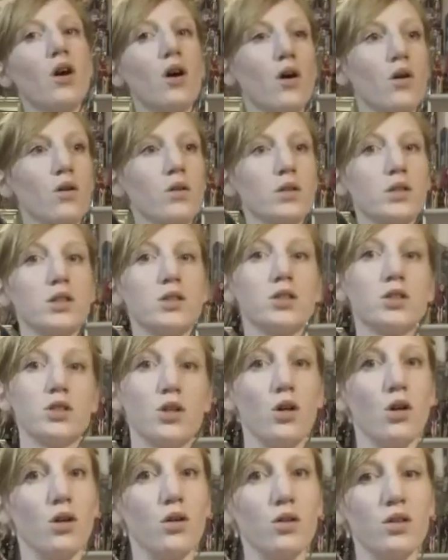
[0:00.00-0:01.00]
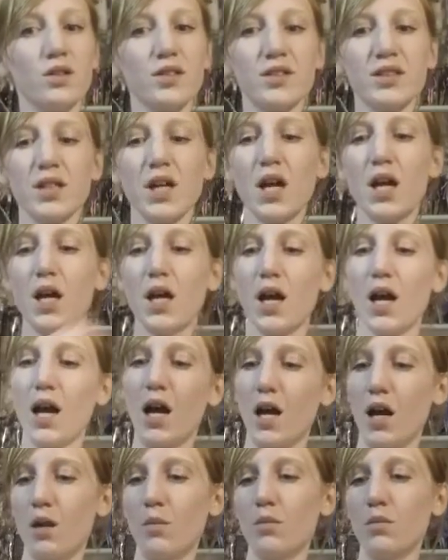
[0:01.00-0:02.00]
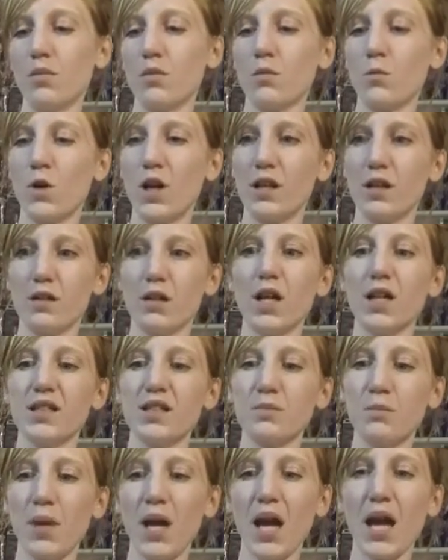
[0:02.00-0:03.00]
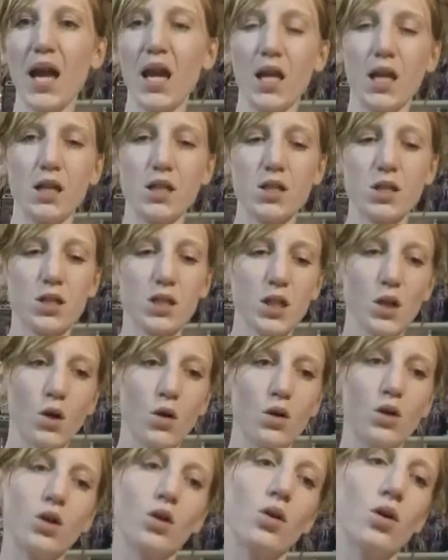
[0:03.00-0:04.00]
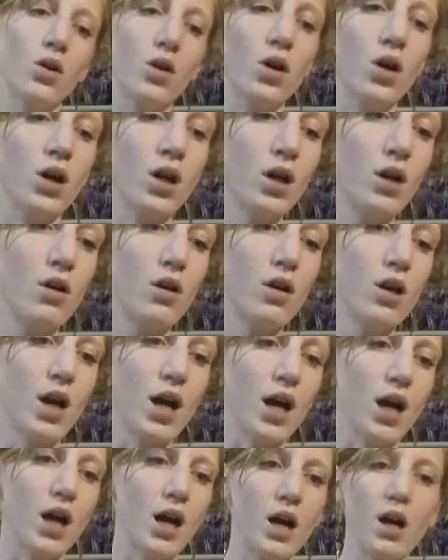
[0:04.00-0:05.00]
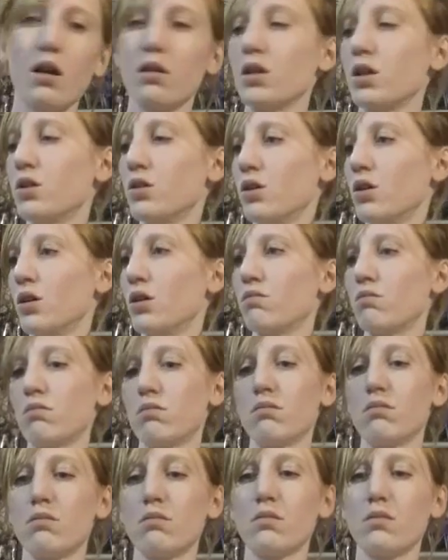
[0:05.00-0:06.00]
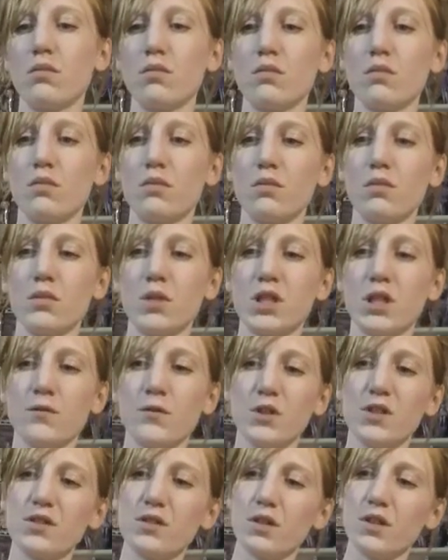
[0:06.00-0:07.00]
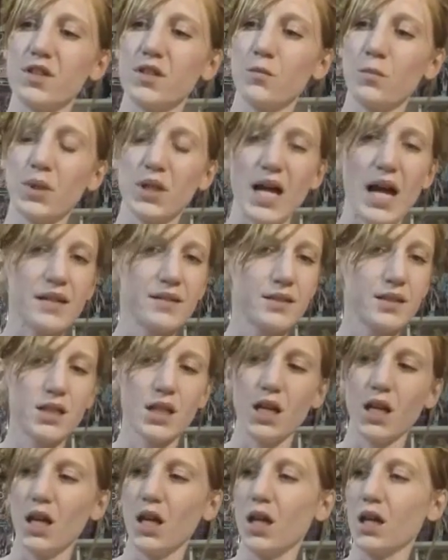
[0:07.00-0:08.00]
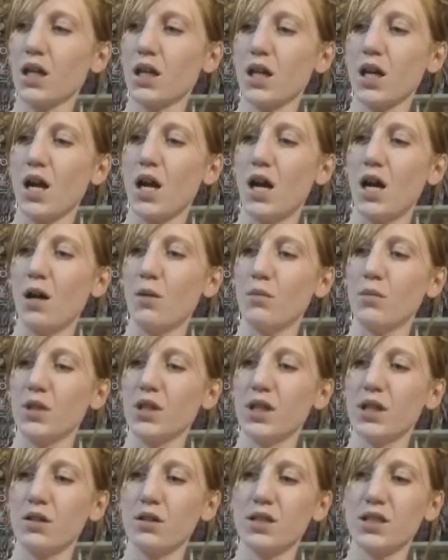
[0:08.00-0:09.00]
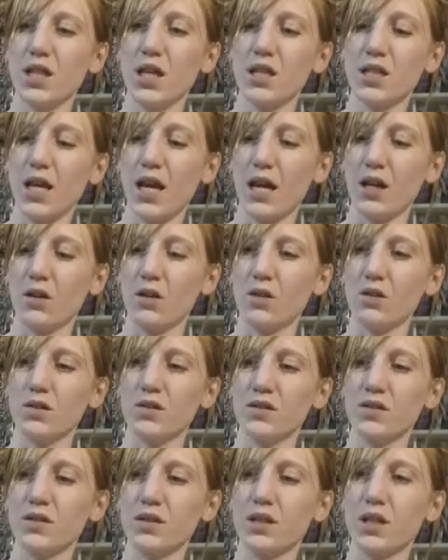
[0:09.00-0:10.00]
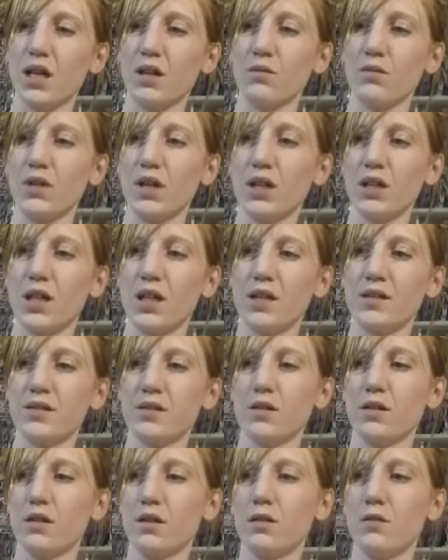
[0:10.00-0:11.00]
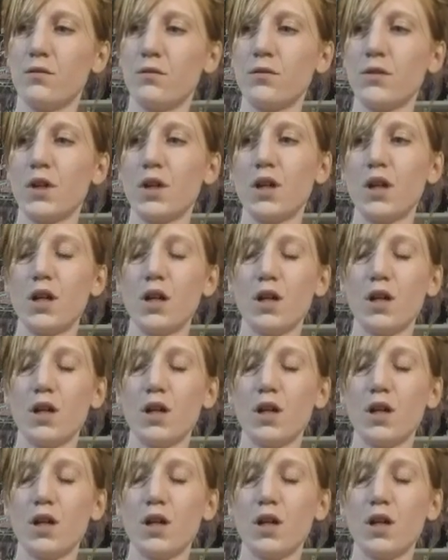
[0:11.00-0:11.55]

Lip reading: the older dolls, whether it's paint or, you know, different sorts of plastic, little details that really sort of,